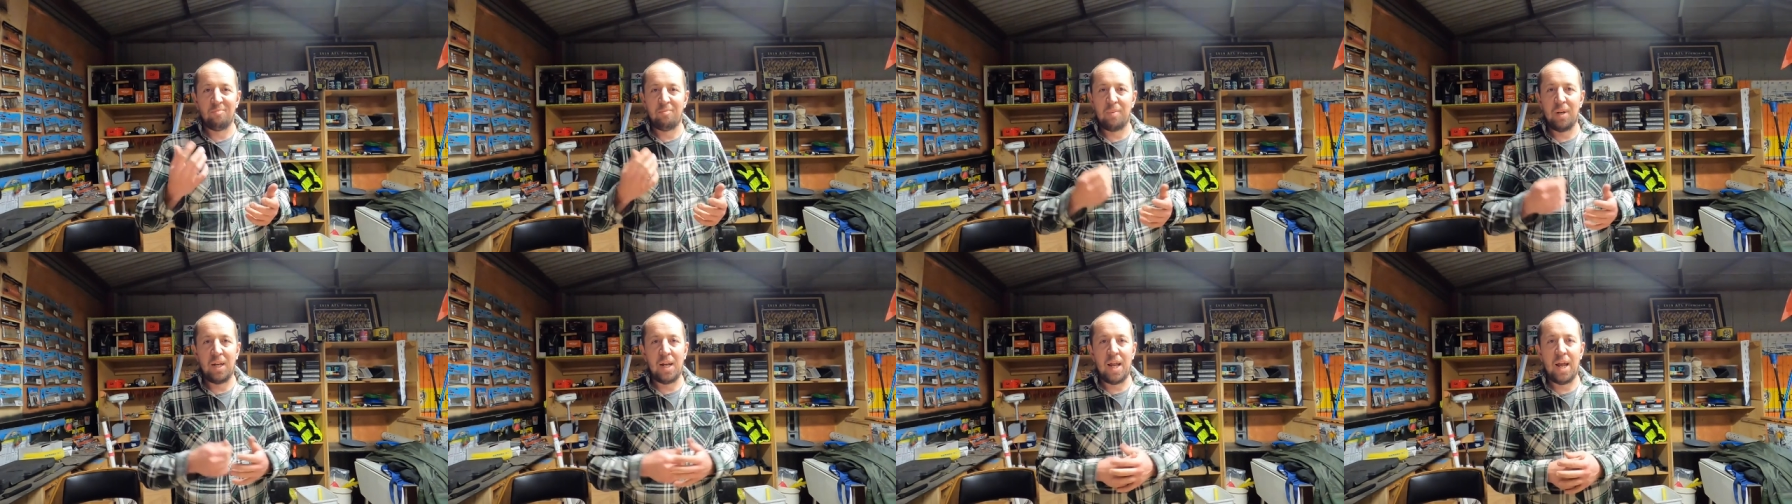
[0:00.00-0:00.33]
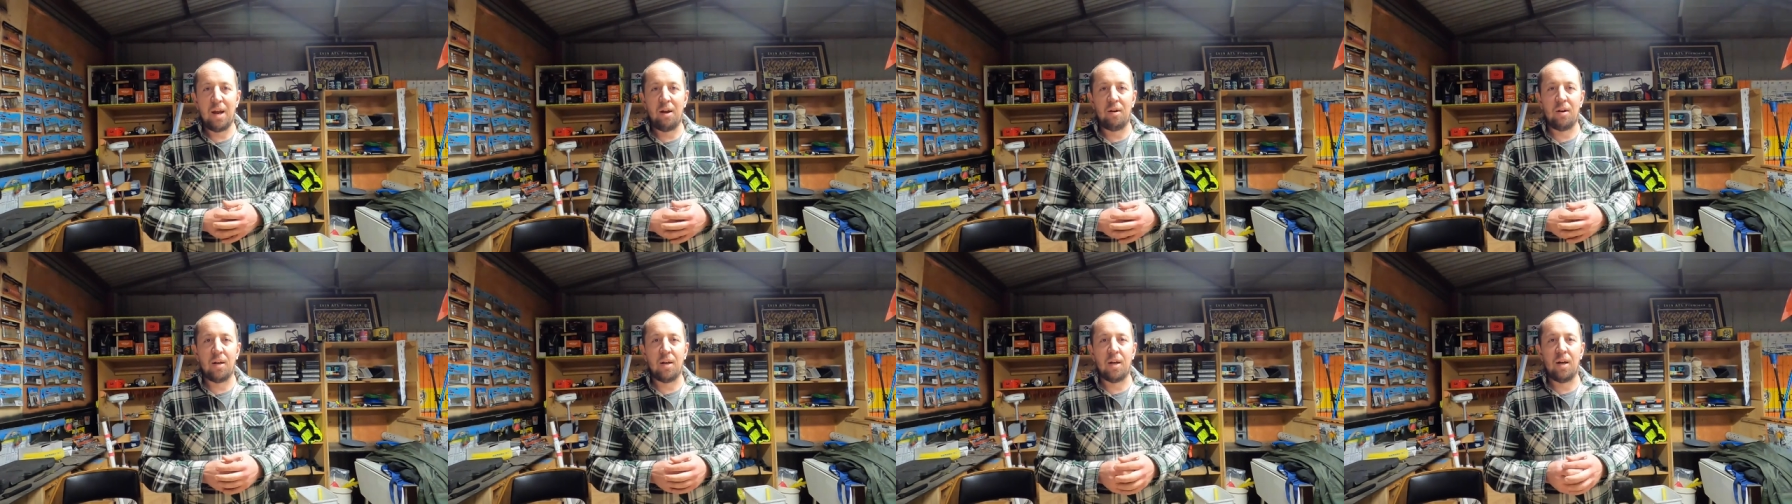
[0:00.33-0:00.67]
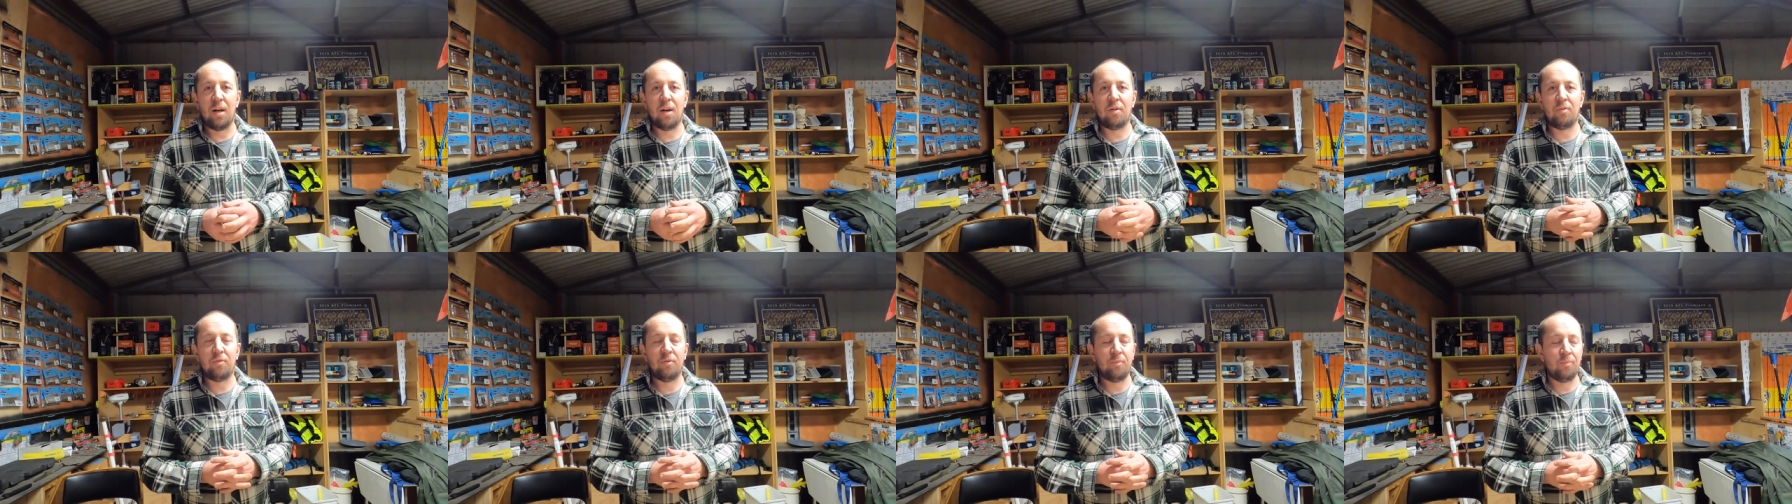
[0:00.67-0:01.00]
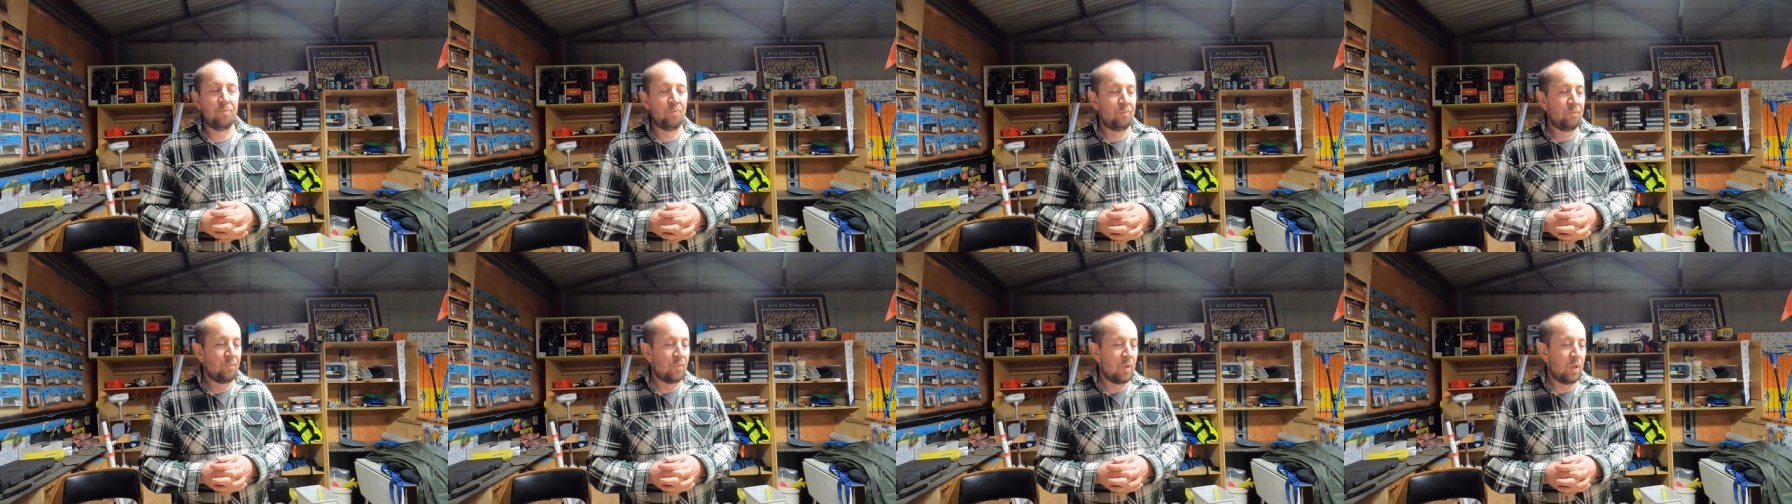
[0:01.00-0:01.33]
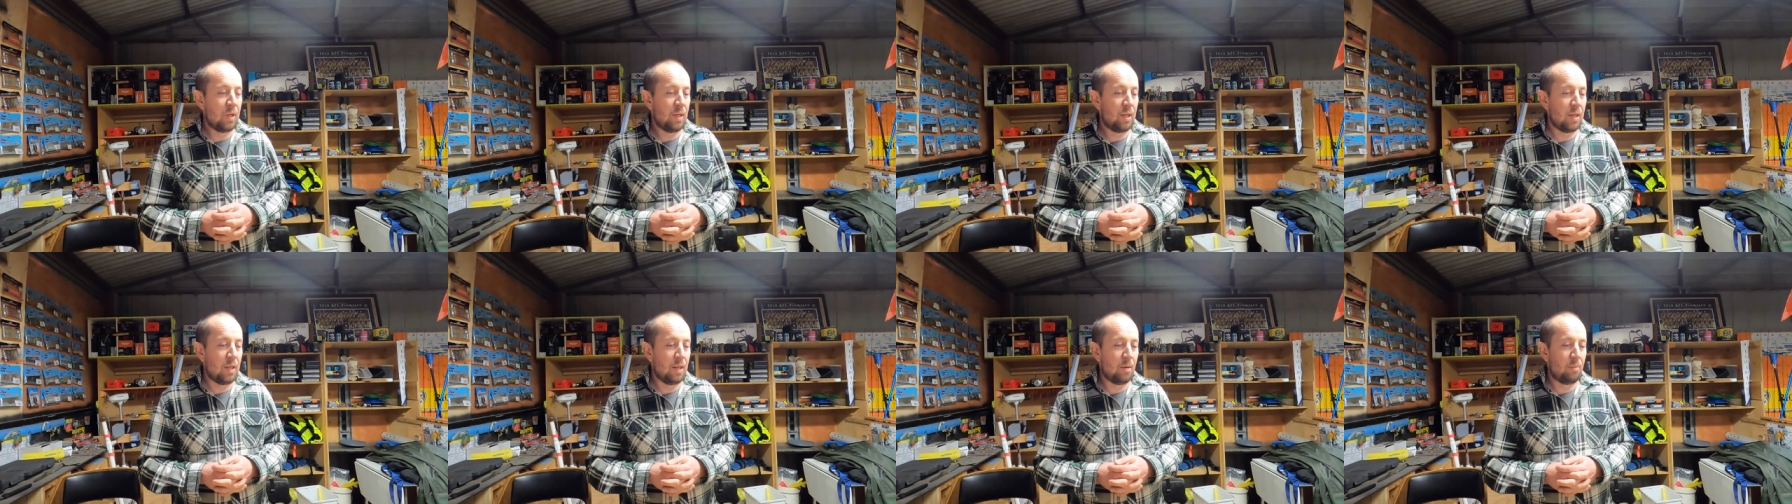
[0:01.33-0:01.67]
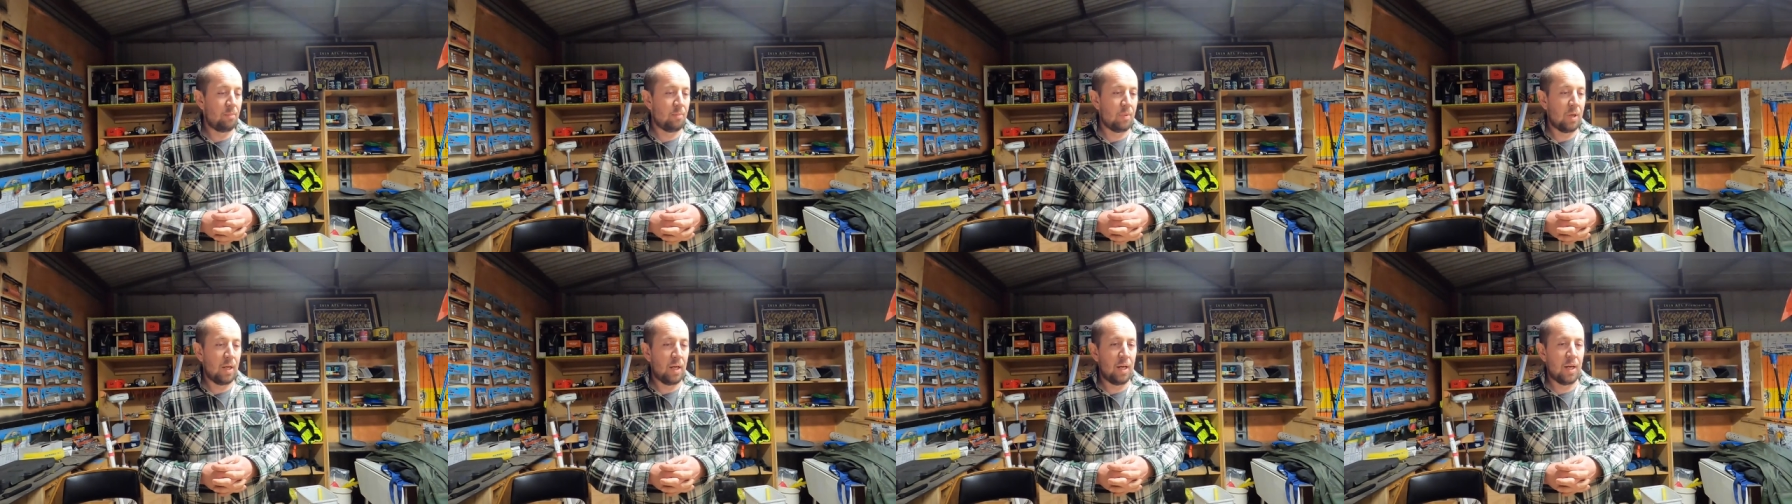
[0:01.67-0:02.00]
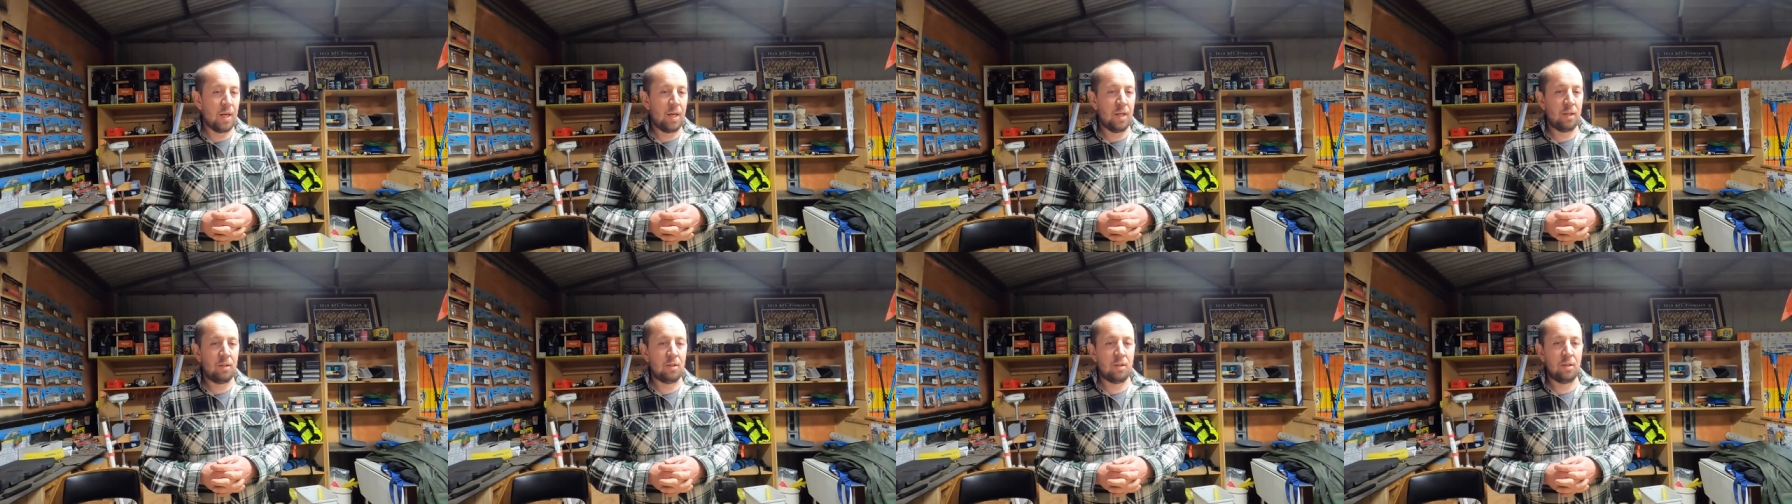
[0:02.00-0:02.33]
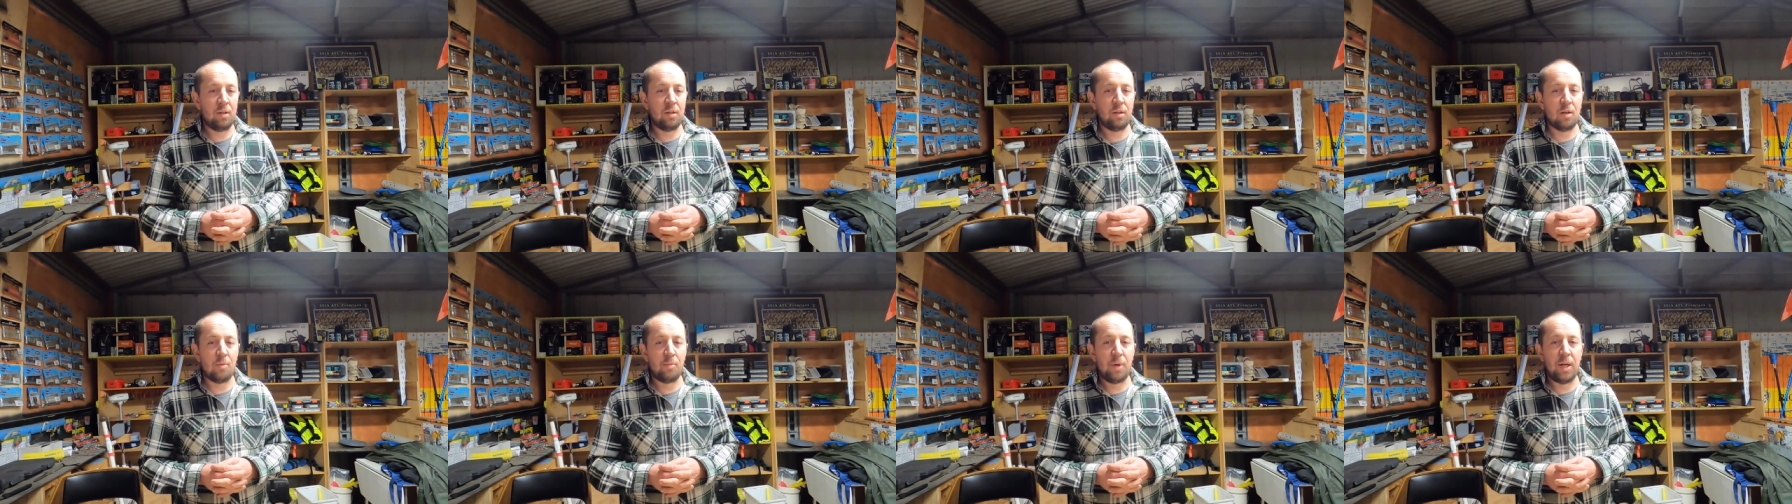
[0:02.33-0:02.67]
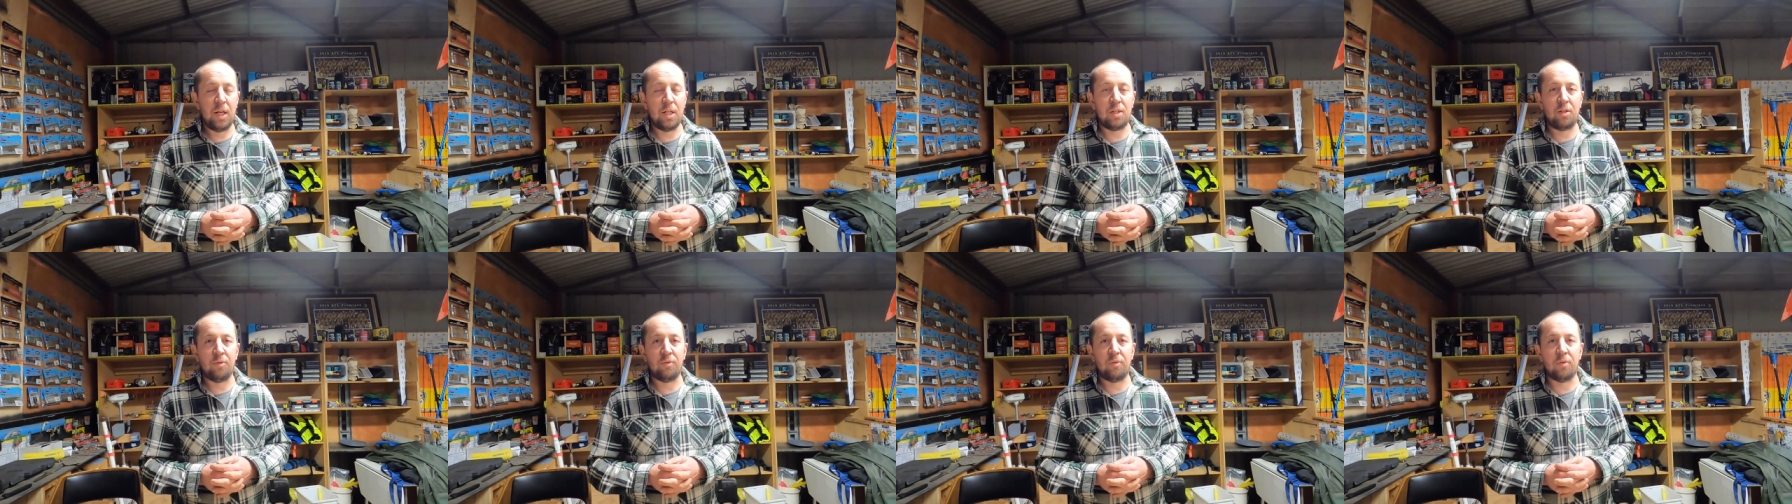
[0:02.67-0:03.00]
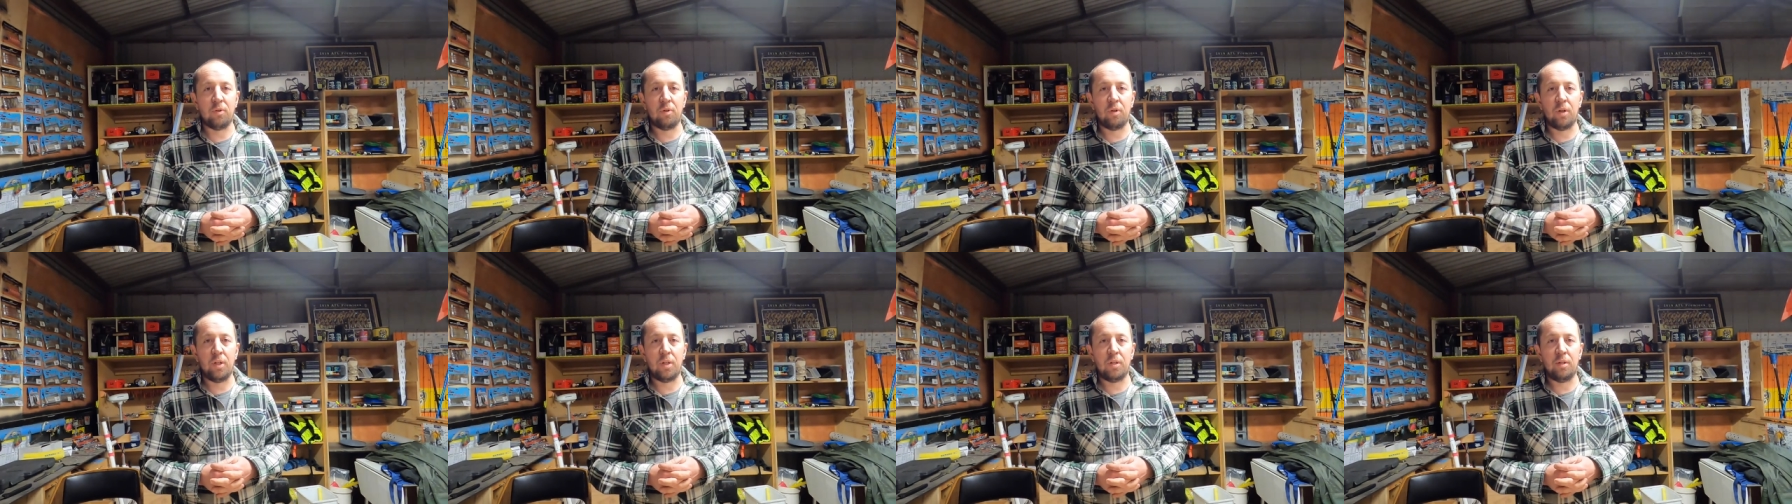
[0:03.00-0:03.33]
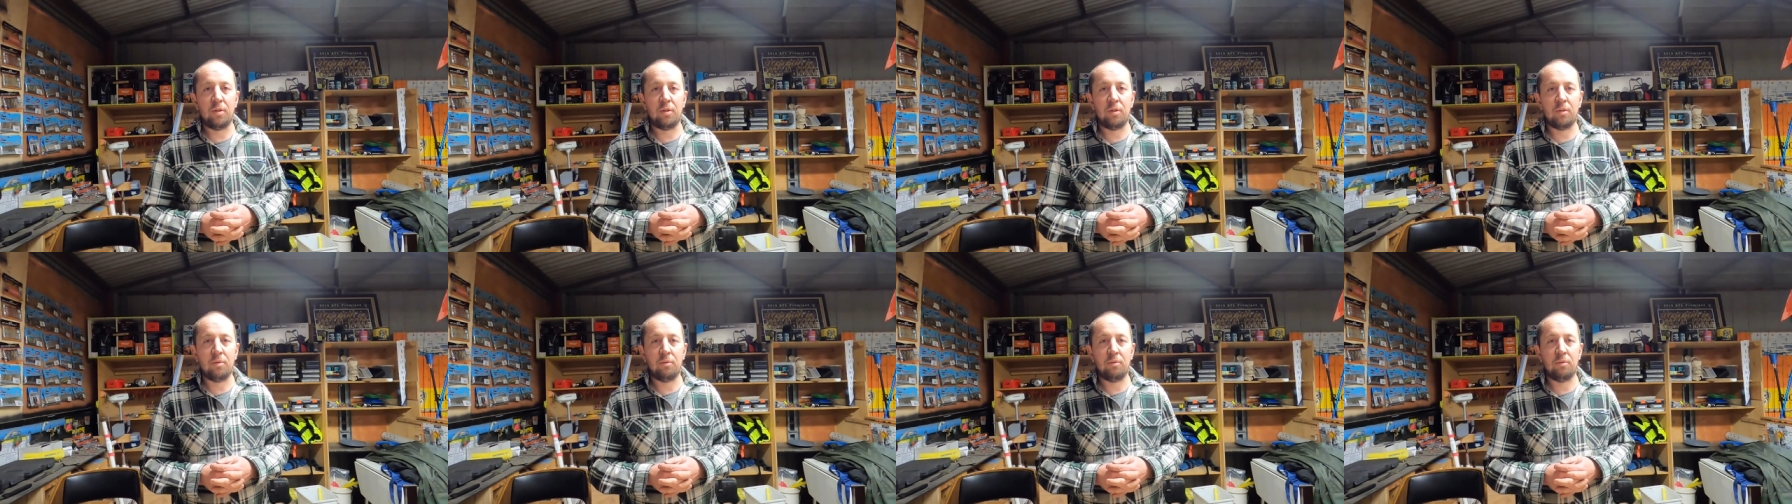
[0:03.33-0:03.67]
about an hour and a half and I managed to find